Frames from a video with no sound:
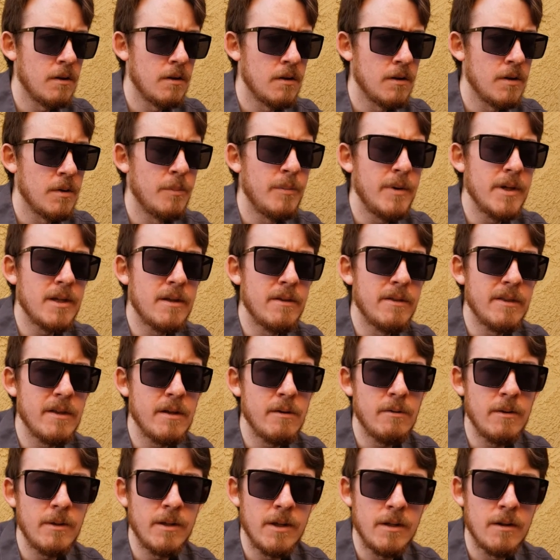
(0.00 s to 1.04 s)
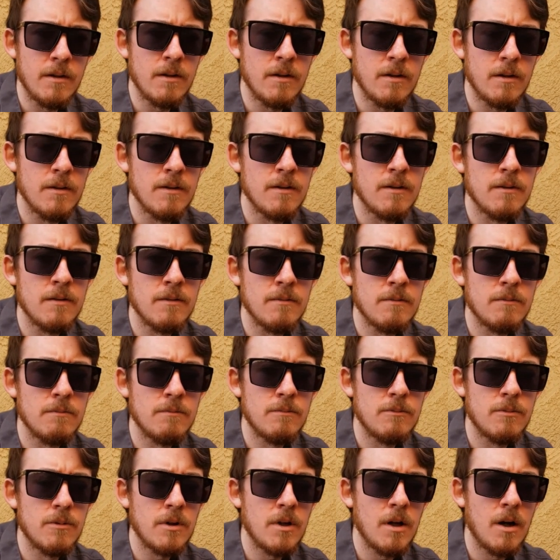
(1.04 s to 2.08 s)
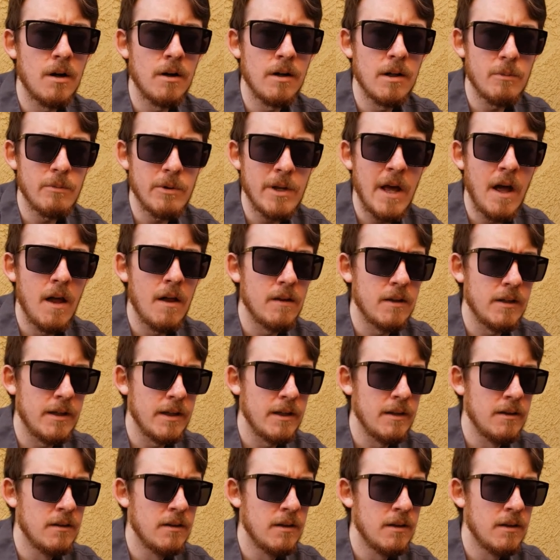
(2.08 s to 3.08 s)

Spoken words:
the big theory regarding reality,